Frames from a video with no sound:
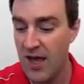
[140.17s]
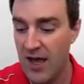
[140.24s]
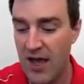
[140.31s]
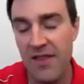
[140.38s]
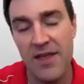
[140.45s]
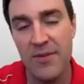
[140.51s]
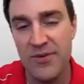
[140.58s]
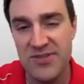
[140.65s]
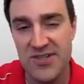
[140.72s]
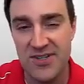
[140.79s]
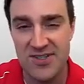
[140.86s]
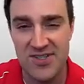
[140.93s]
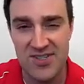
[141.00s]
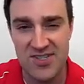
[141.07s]
And then we'll start
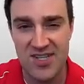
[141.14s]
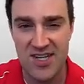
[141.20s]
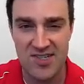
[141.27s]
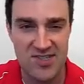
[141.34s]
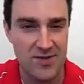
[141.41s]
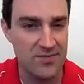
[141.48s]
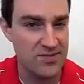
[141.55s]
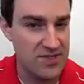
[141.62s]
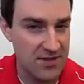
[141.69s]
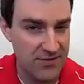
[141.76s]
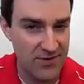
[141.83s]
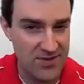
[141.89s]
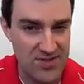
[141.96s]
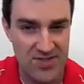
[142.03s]
to discuss some
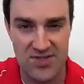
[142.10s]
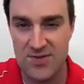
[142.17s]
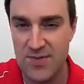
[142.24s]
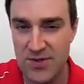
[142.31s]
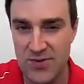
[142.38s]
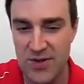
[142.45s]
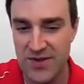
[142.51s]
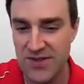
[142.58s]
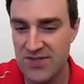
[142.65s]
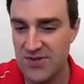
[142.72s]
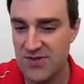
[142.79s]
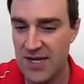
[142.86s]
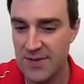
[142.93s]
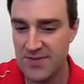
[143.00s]
differences between the
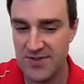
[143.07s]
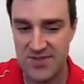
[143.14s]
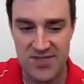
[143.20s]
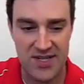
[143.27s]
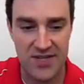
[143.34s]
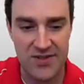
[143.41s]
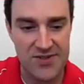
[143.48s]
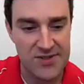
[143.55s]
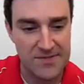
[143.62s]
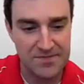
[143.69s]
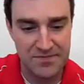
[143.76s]
two types of cells.